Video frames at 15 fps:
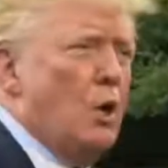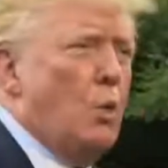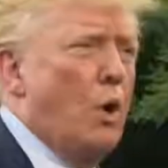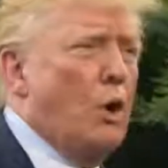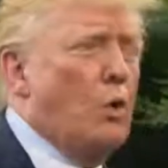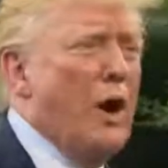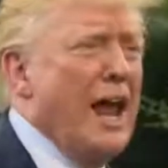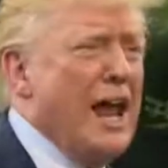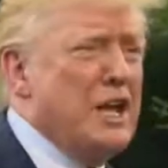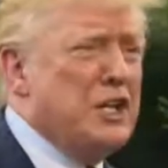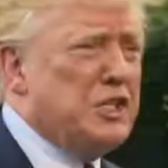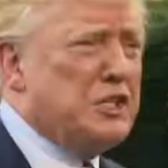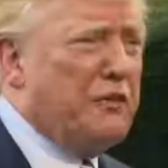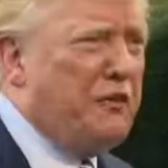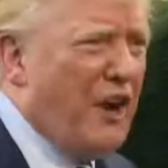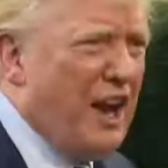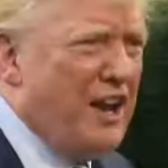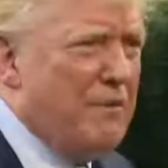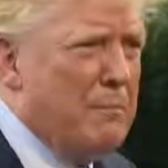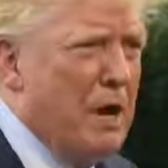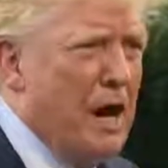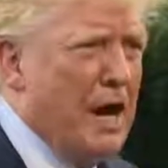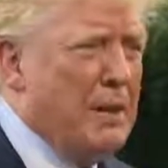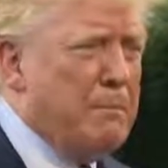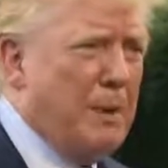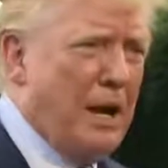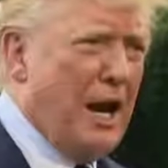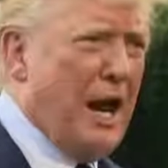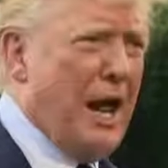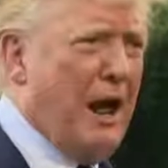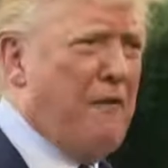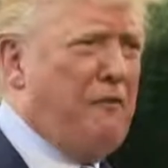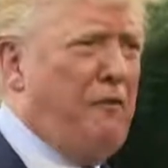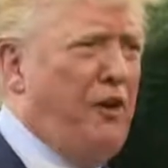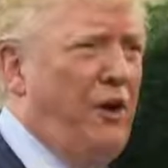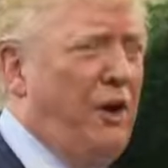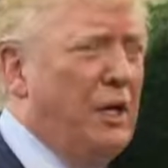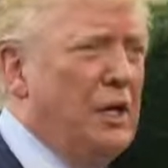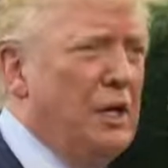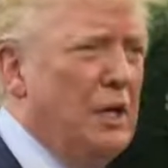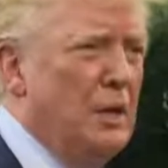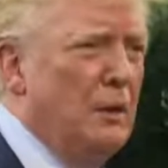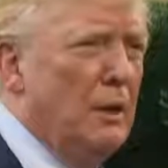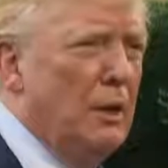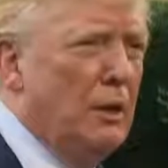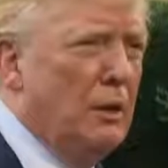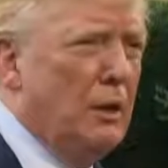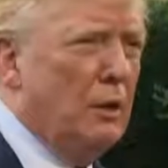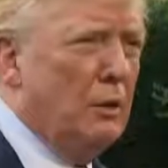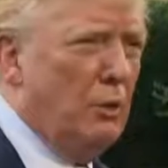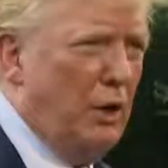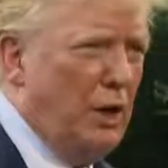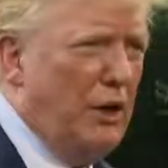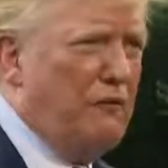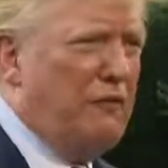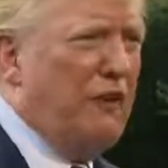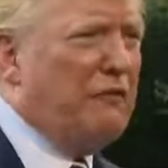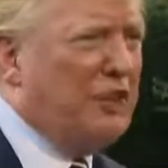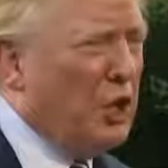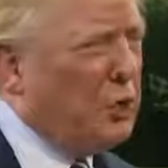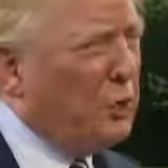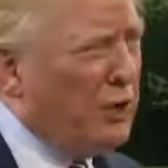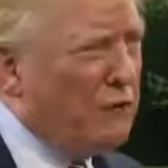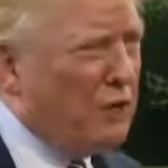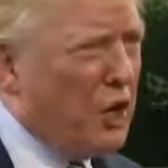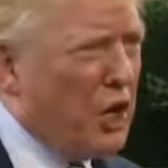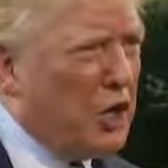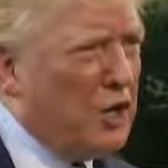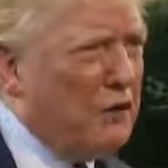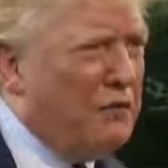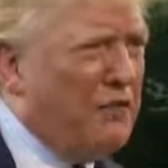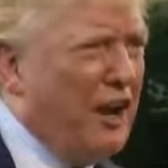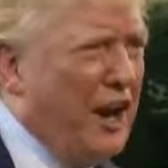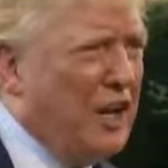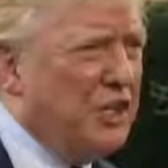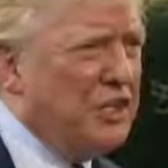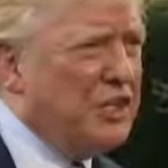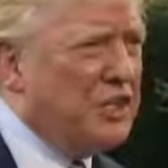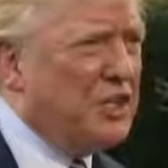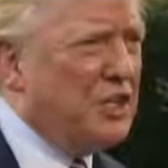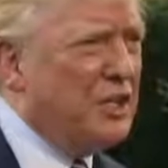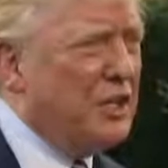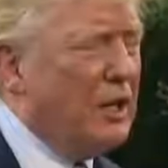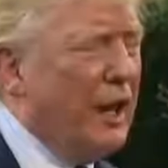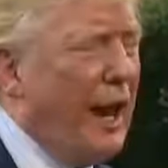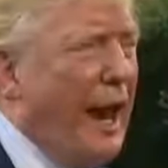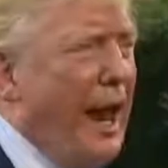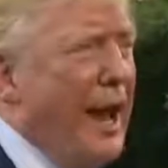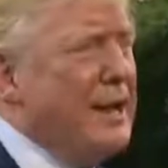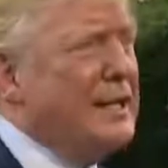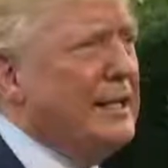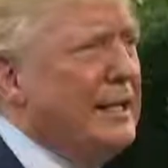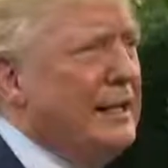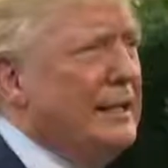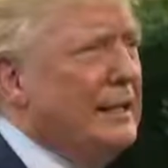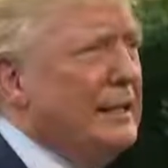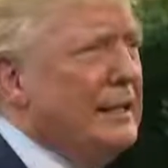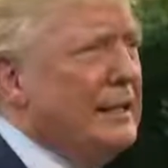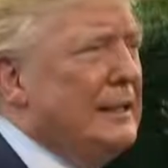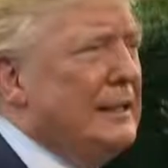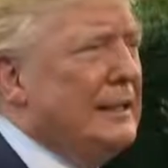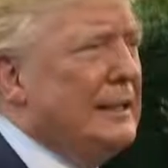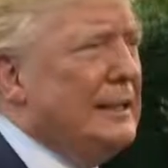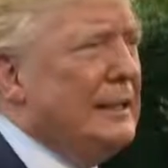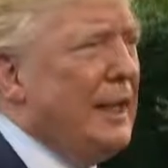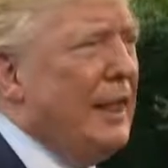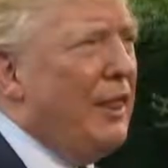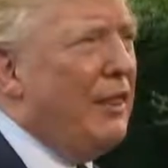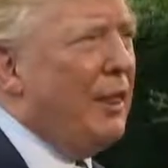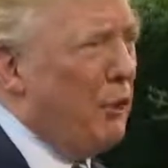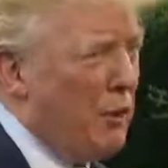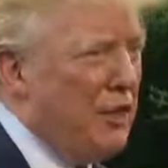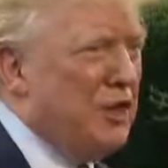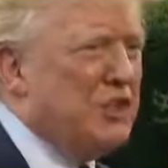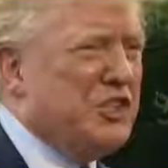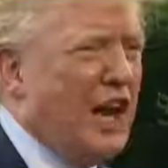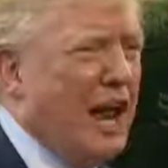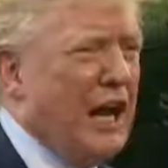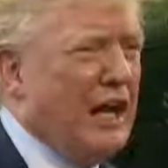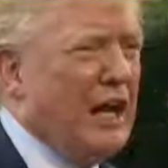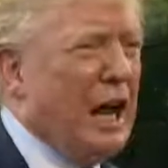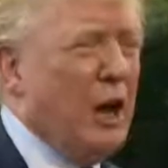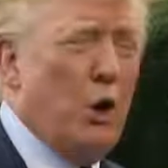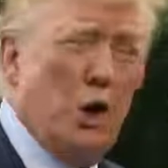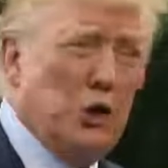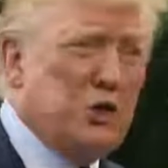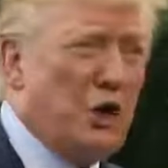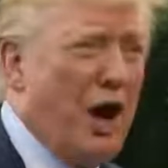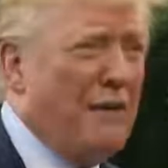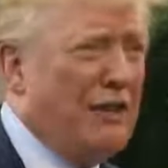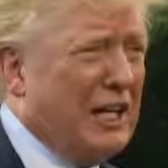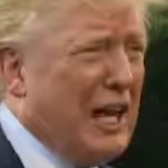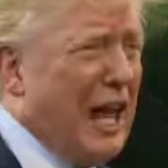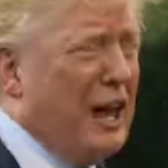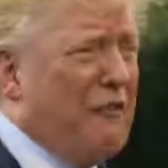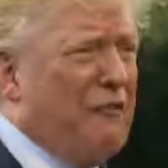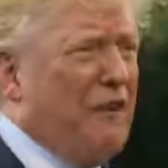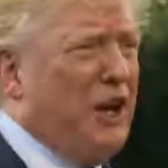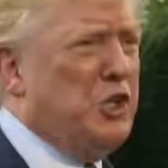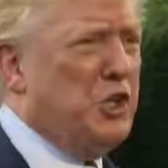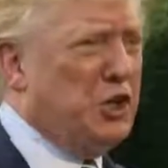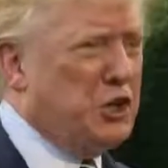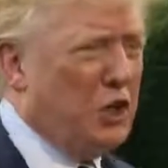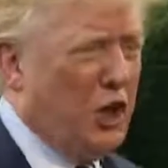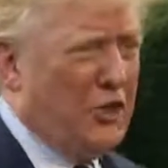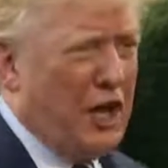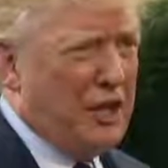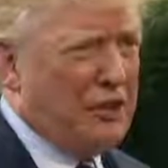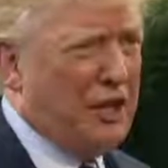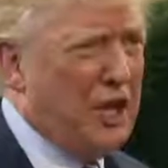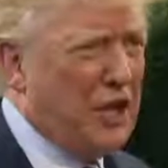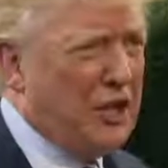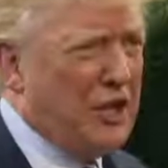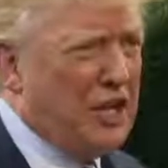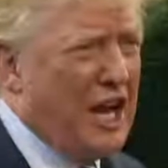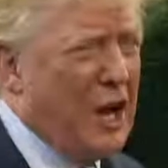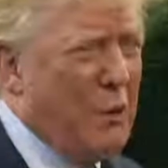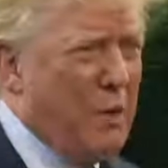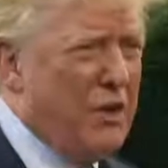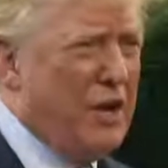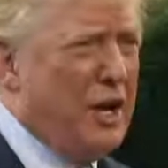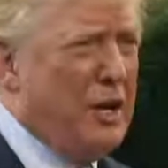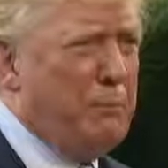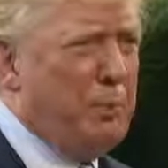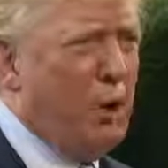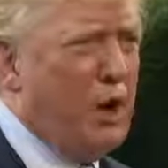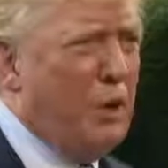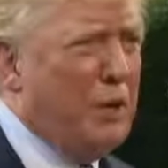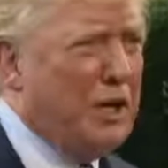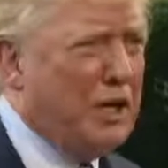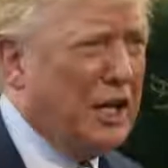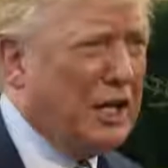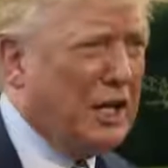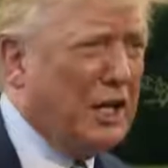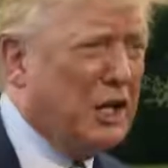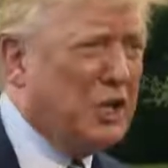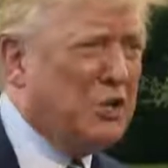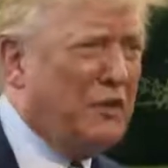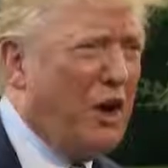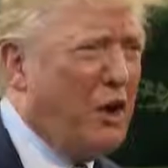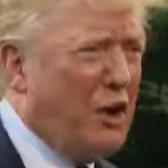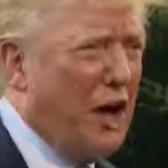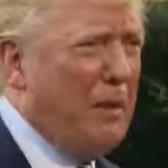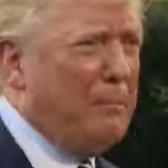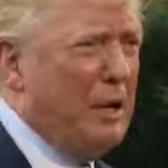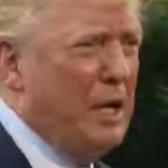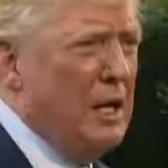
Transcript: Well, Rand is a friend of mine, but I have really 53 very good friends, and they're in the Senate. I also have a lot of friends. You saw that the other day when they brought a ridiculous vote up